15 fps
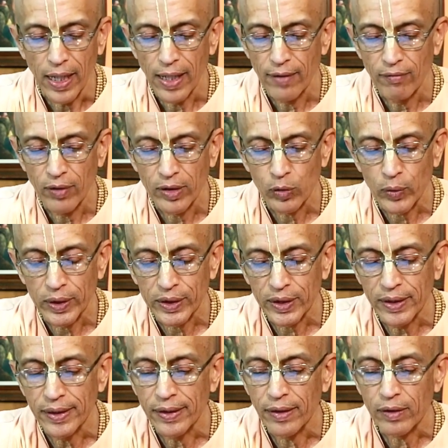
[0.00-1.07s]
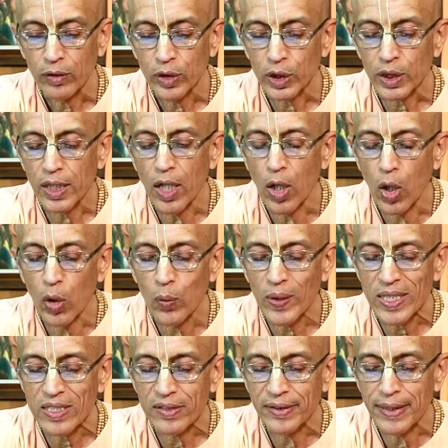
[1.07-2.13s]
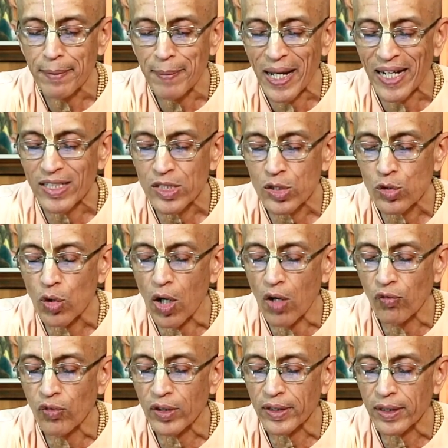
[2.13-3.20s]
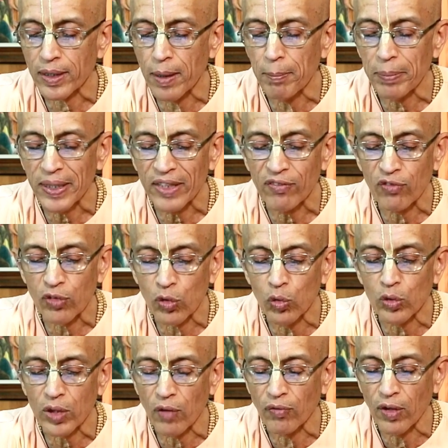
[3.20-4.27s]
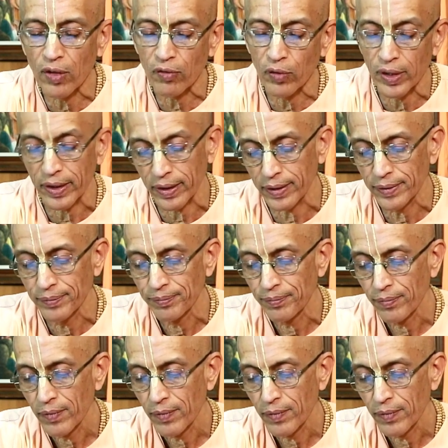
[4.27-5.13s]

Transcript: I have one question here. Krishna always demands to offer the complete fruit of our work.